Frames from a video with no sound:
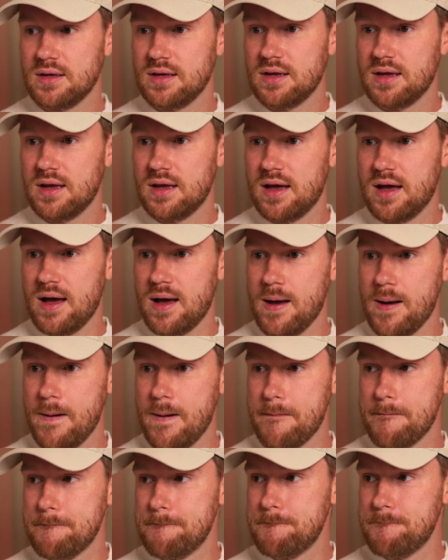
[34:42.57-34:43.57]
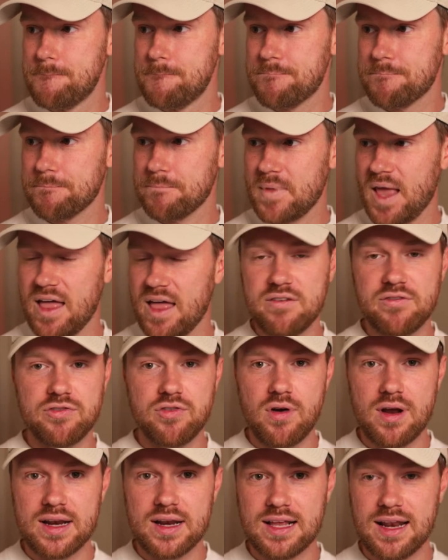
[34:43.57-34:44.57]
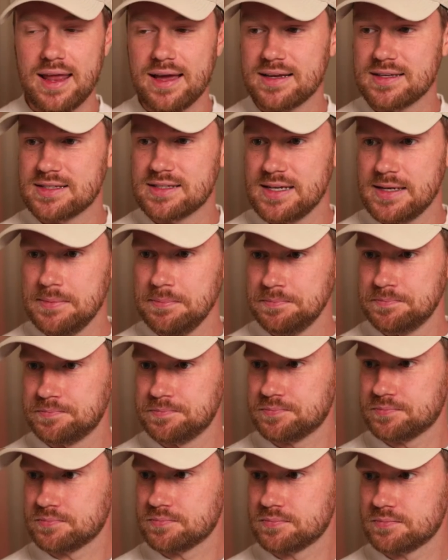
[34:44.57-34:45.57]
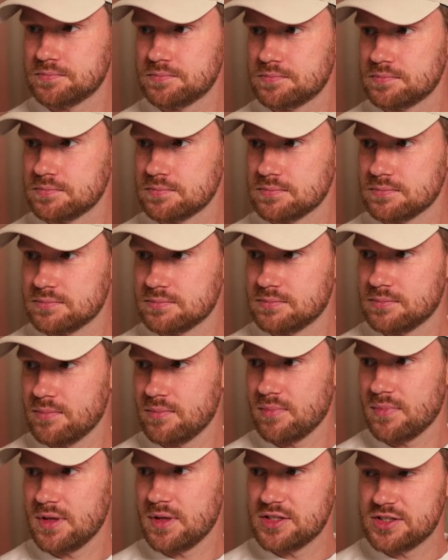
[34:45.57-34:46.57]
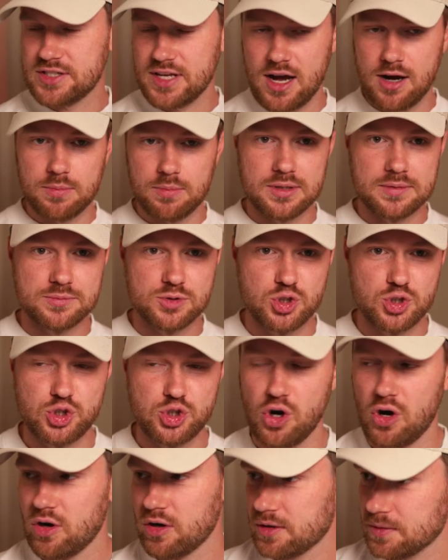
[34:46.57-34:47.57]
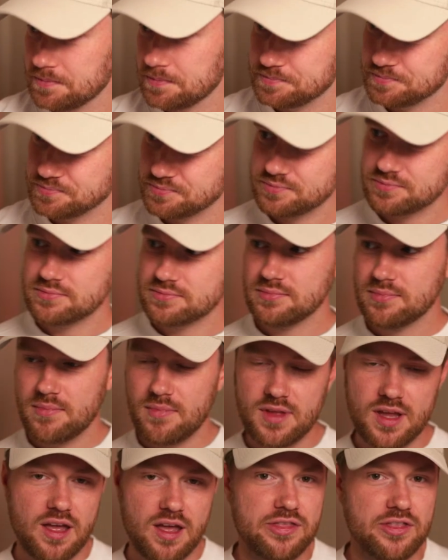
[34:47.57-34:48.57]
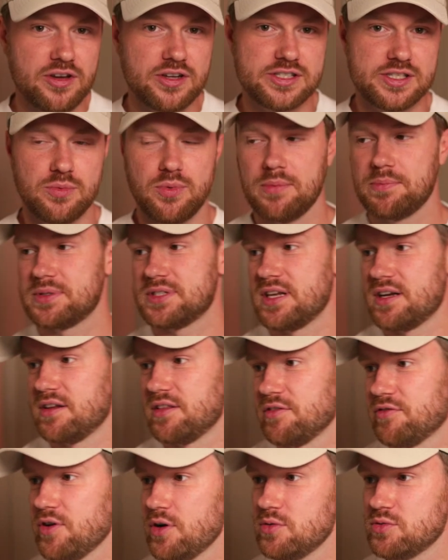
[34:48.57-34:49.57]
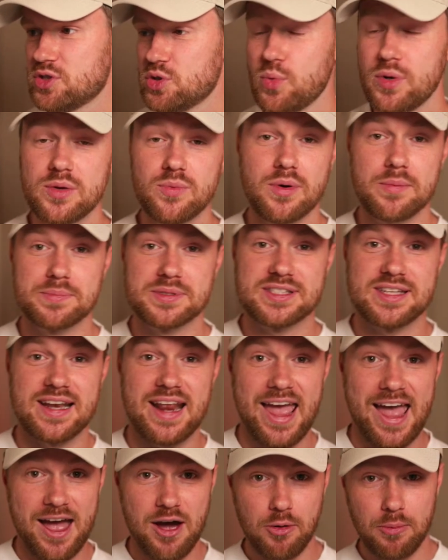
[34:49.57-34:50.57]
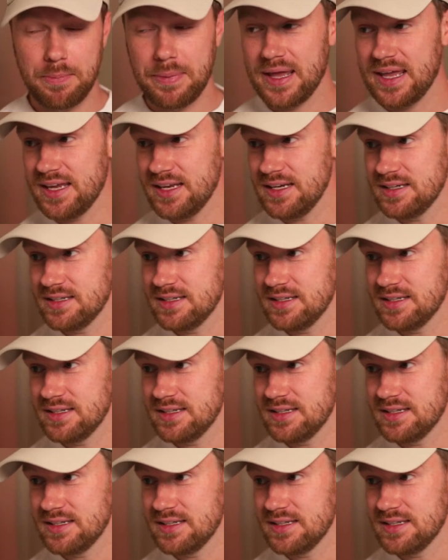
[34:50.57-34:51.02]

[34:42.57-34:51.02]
And then finally, Clanger team. Sauber, shock. 31% of the vote. 21% Alpine.